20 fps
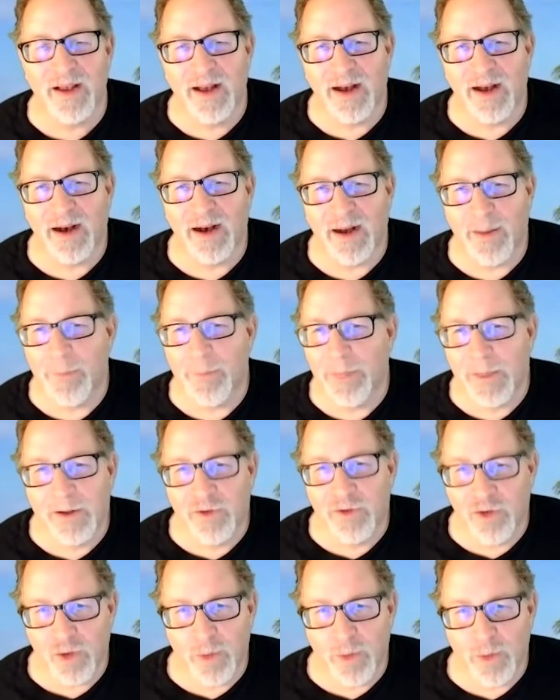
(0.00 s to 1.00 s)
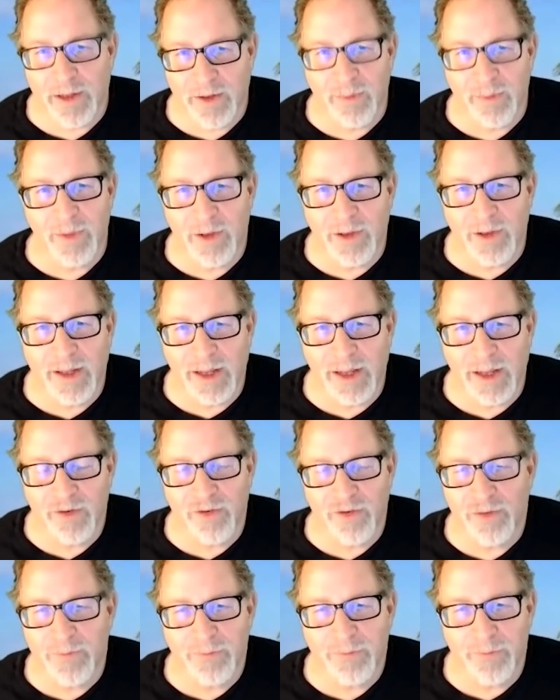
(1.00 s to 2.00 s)
Um, two-way
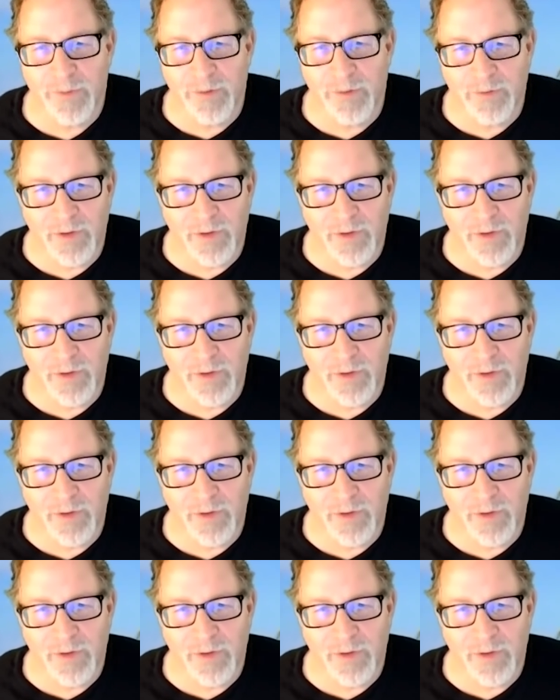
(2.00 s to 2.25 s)
communication,